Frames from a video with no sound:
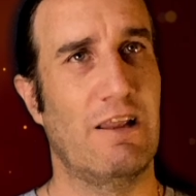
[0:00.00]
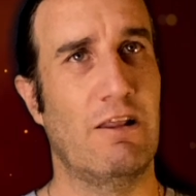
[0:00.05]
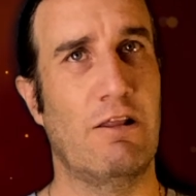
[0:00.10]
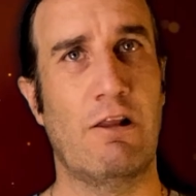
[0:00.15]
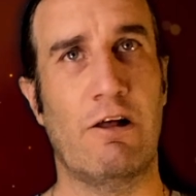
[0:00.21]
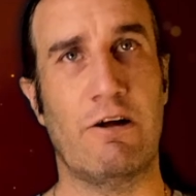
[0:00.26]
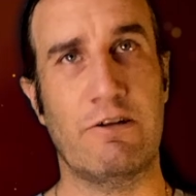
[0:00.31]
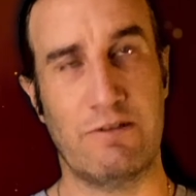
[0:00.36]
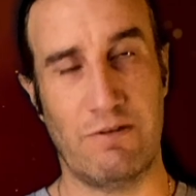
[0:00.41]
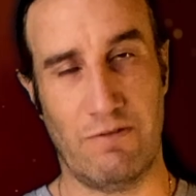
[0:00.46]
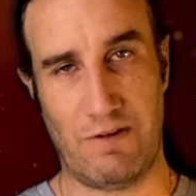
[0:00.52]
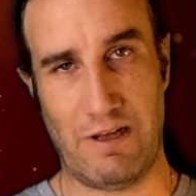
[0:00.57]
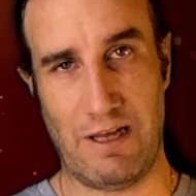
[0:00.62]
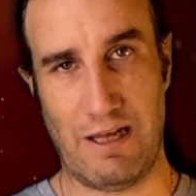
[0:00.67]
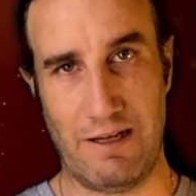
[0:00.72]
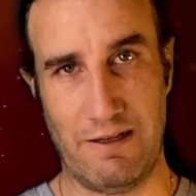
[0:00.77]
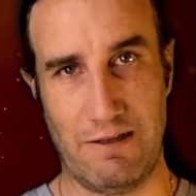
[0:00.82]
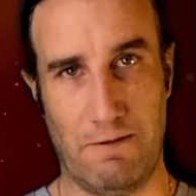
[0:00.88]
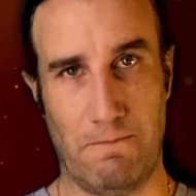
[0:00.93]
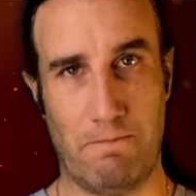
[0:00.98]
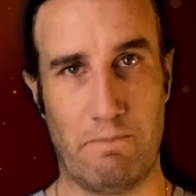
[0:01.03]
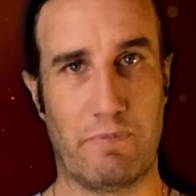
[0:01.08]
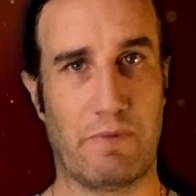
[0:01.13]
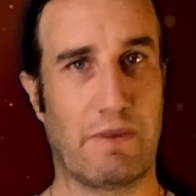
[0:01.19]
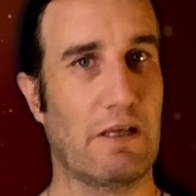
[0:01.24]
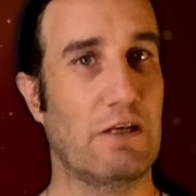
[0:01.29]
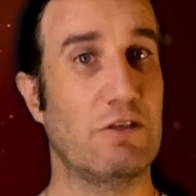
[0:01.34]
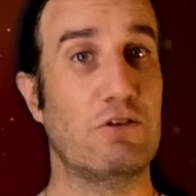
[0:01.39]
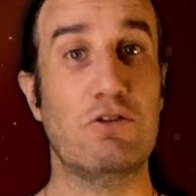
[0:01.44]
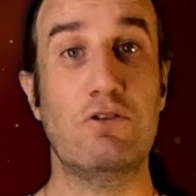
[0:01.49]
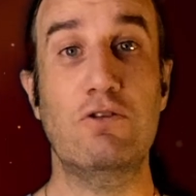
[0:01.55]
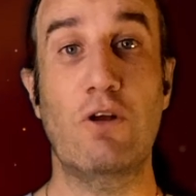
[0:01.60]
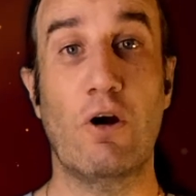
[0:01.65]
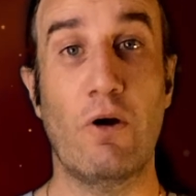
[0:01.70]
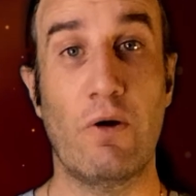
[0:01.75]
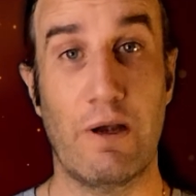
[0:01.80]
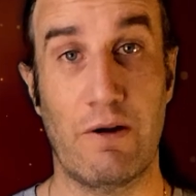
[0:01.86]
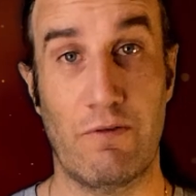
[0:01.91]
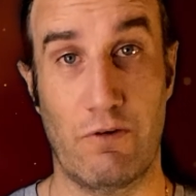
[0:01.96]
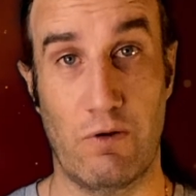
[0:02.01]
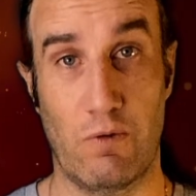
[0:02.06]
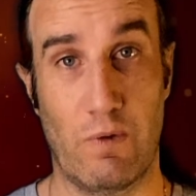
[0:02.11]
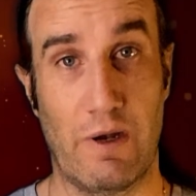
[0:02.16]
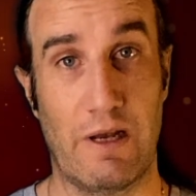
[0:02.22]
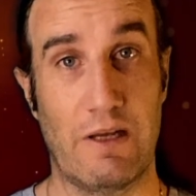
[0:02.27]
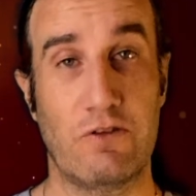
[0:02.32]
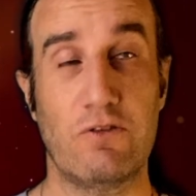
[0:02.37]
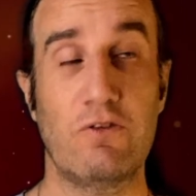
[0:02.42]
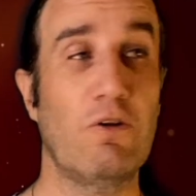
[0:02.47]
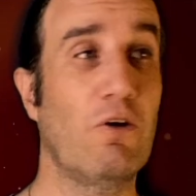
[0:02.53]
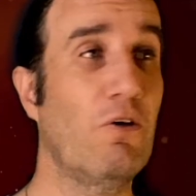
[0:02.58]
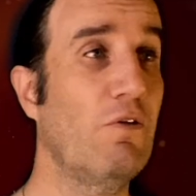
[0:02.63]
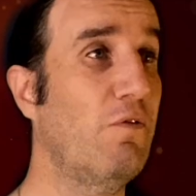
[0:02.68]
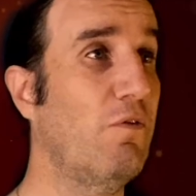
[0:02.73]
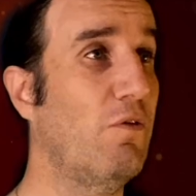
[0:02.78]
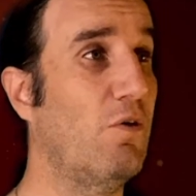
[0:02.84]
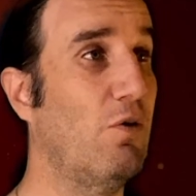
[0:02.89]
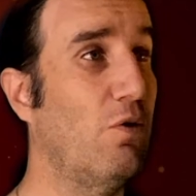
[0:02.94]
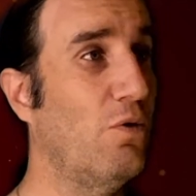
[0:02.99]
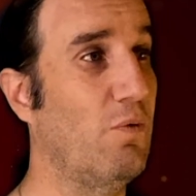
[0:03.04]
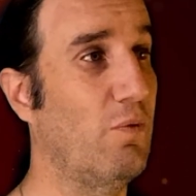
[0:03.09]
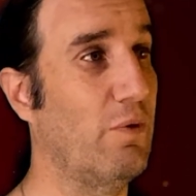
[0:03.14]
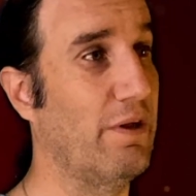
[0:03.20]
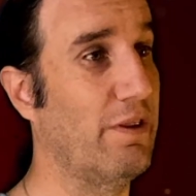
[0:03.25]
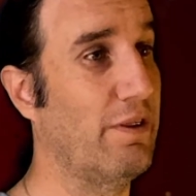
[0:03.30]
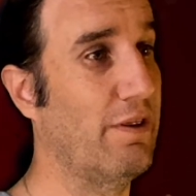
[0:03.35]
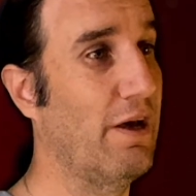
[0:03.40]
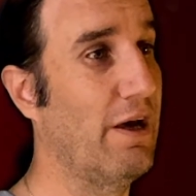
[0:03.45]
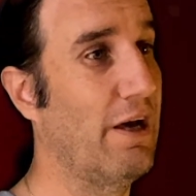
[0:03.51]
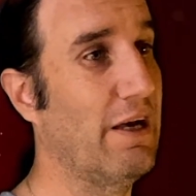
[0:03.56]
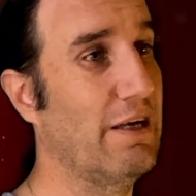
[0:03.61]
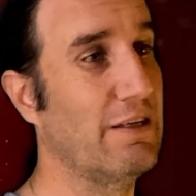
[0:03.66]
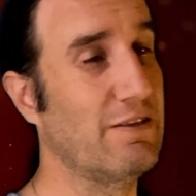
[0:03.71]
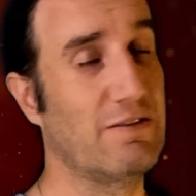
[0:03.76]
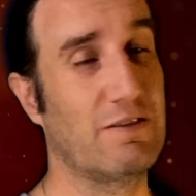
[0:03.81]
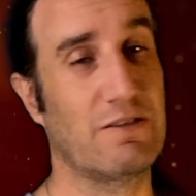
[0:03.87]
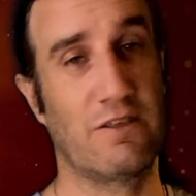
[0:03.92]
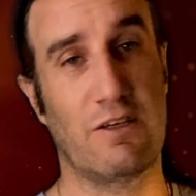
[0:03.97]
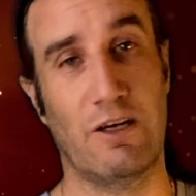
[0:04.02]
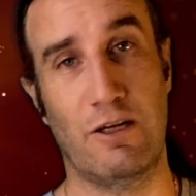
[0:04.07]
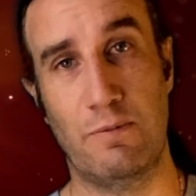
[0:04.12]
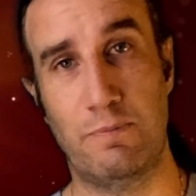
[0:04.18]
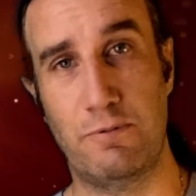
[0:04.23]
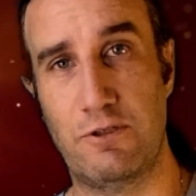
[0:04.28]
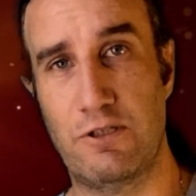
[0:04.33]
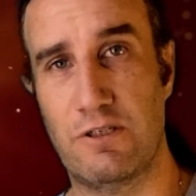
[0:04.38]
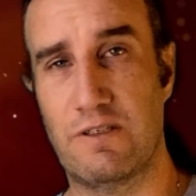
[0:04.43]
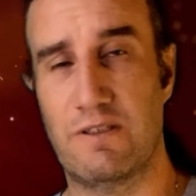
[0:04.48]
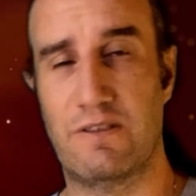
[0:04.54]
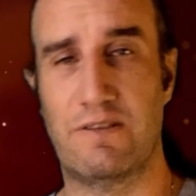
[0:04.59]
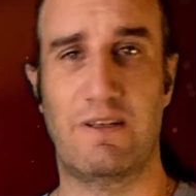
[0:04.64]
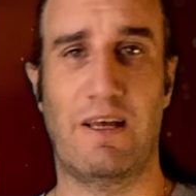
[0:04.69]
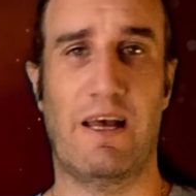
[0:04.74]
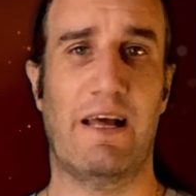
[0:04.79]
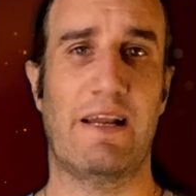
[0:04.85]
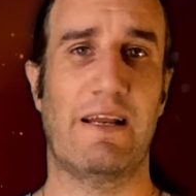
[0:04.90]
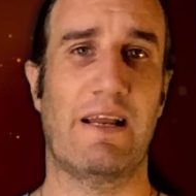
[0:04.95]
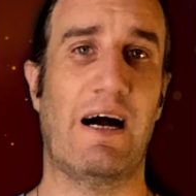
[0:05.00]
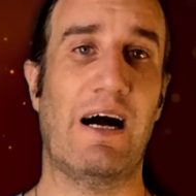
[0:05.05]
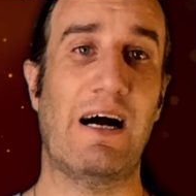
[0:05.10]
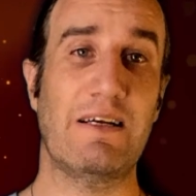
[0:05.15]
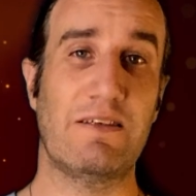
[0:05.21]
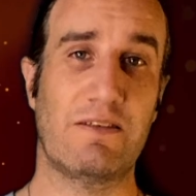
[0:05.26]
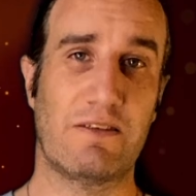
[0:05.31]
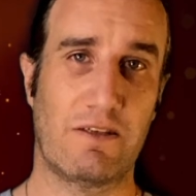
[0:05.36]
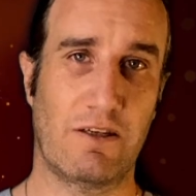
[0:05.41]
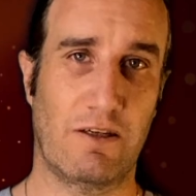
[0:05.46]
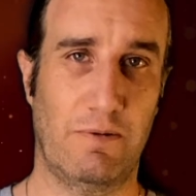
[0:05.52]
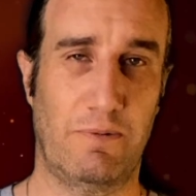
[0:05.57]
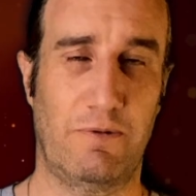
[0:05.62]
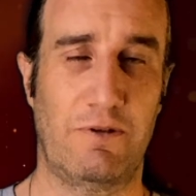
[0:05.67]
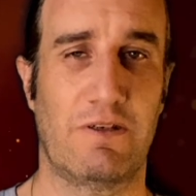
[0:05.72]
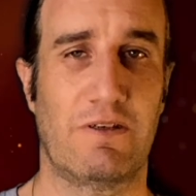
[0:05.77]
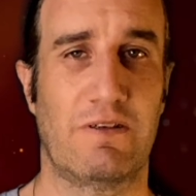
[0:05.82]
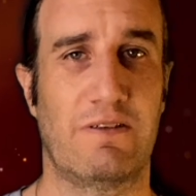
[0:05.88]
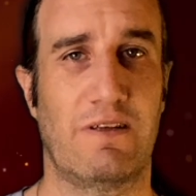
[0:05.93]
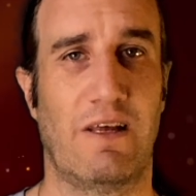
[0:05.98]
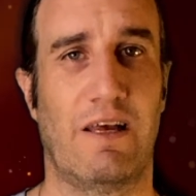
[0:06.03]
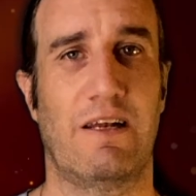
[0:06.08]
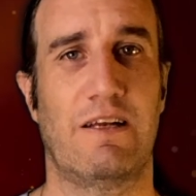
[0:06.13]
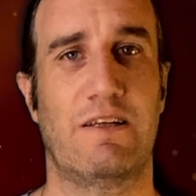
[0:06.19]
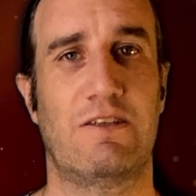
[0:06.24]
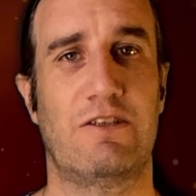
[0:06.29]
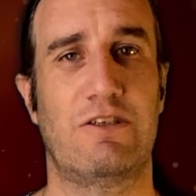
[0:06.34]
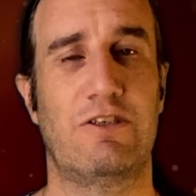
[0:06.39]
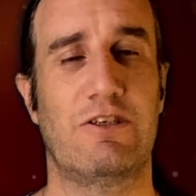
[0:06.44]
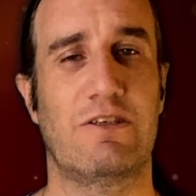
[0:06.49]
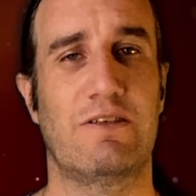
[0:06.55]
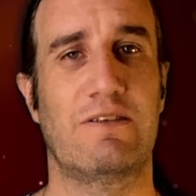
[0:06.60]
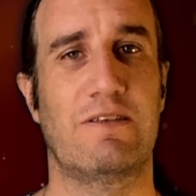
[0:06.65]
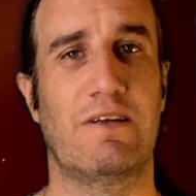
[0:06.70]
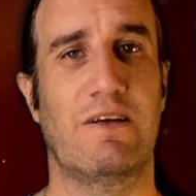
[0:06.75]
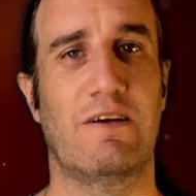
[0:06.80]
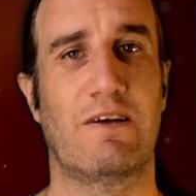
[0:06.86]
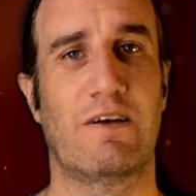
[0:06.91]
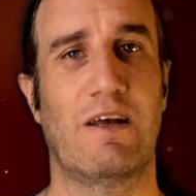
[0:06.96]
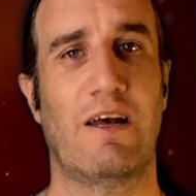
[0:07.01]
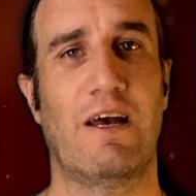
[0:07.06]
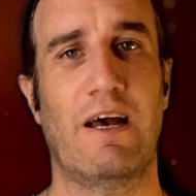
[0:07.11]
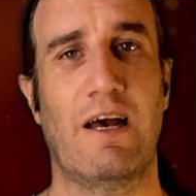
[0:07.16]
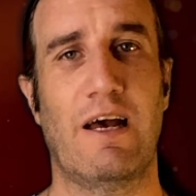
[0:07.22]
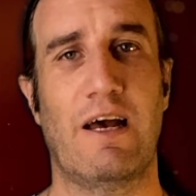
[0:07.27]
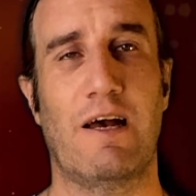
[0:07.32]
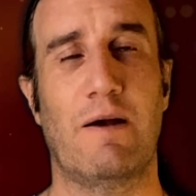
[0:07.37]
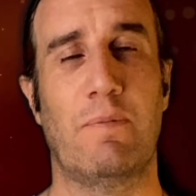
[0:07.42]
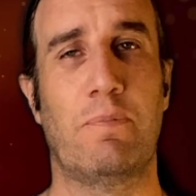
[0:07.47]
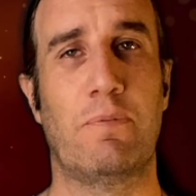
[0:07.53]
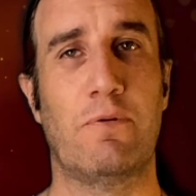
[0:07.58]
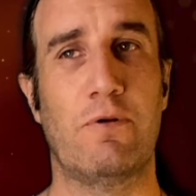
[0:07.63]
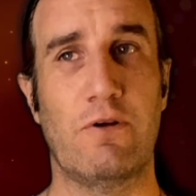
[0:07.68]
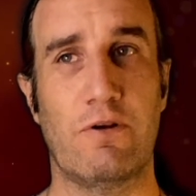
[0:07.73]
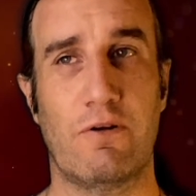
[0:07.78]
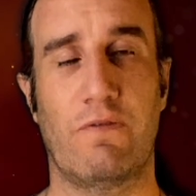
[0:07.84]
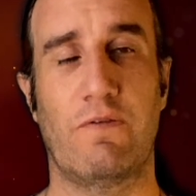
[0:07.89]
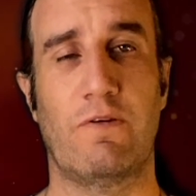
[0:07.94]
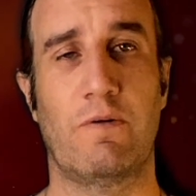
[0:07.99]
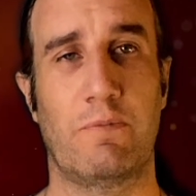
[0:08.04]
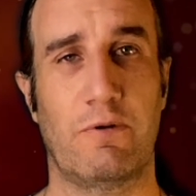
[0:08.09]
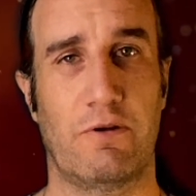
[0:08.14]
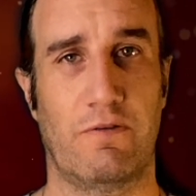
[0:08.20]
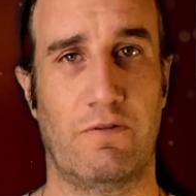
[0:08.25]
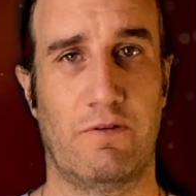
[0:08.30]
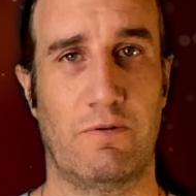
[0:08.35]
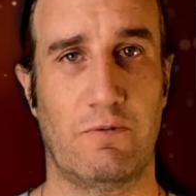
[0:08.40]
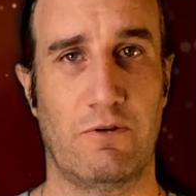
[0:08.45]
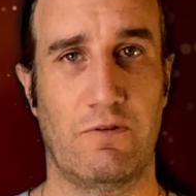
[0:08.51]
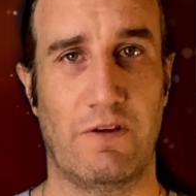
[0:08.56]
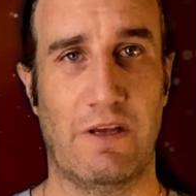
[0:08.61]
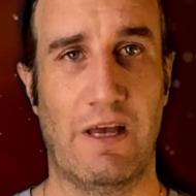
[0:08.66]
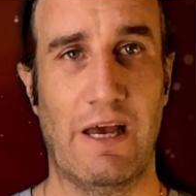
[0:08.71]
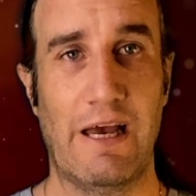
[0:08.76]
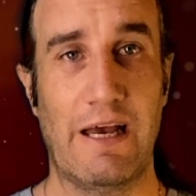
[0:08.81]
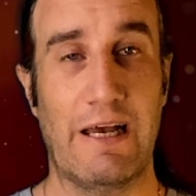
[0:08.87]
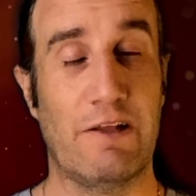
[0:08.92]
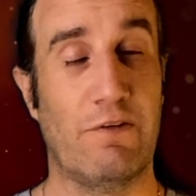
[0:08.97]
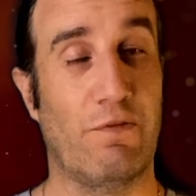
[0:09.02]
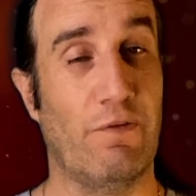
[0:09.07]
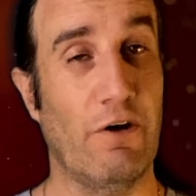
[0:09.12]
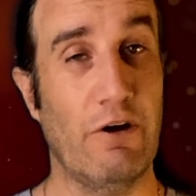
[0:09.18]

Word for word: Lots of color, snow everywhere, snowfall with sculptures and ice sculptures, and it's just a a beautiful, beautiful movie. It's